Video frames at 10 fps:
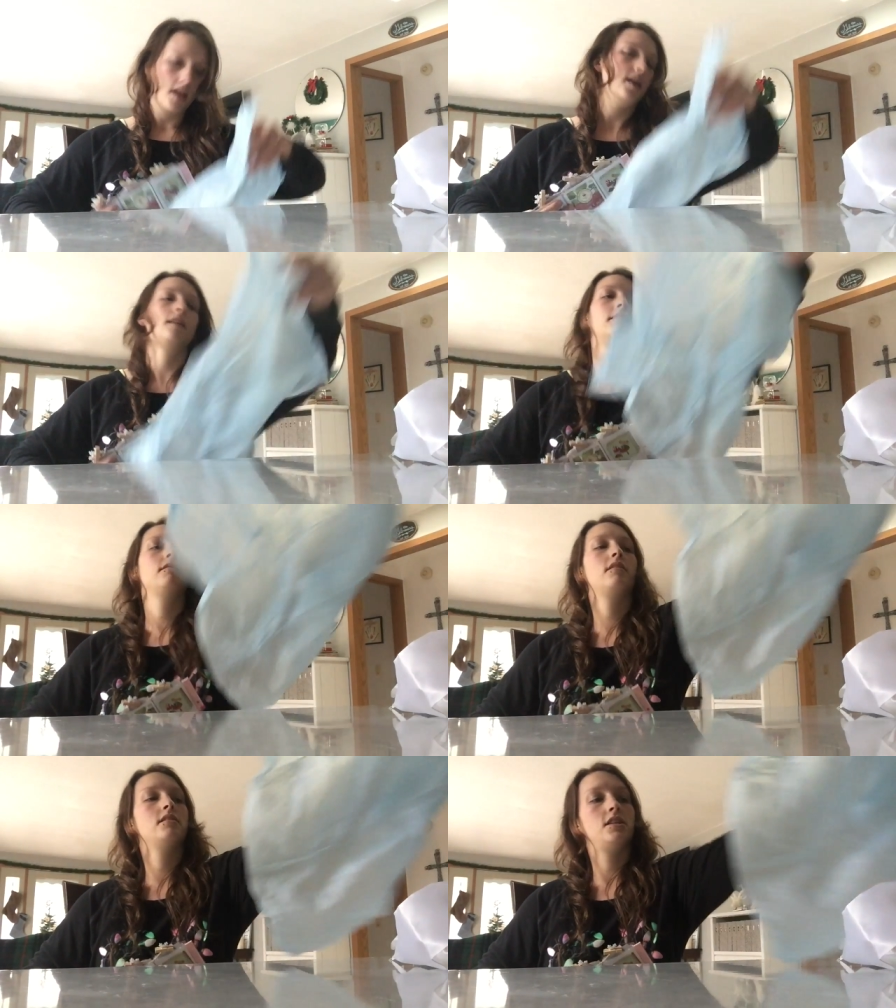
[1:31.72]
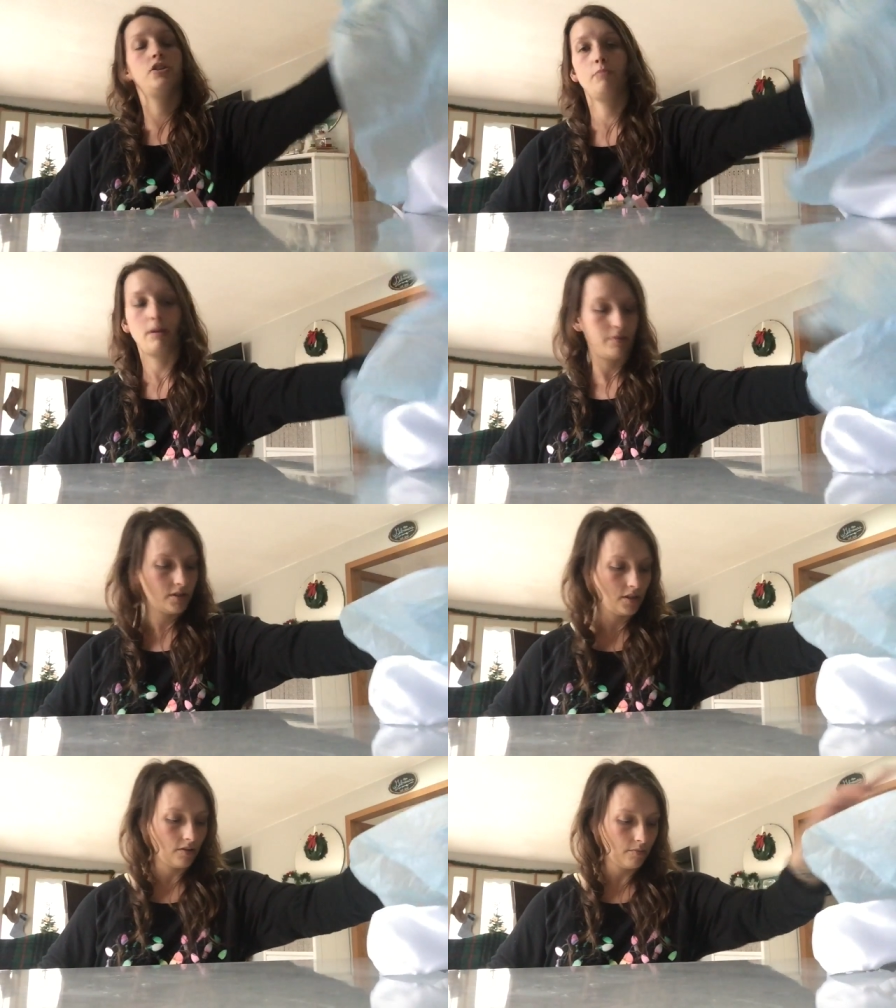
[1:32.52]
and the tissue
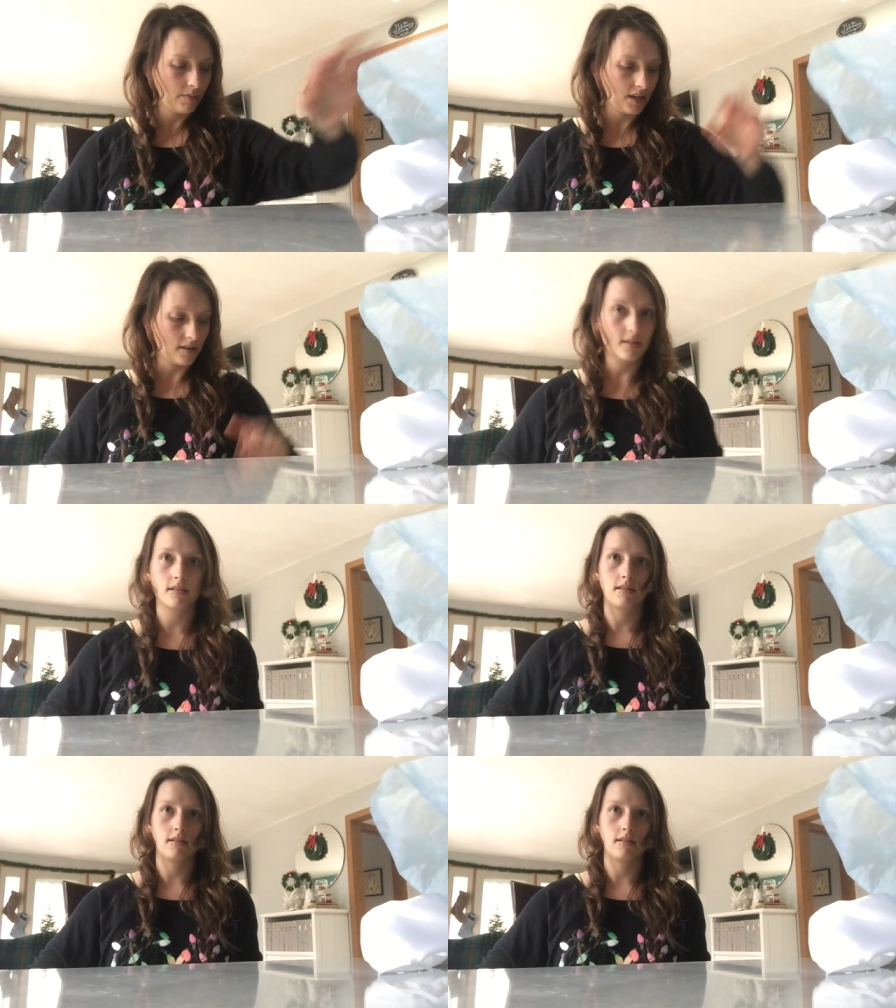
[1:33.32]
paper too because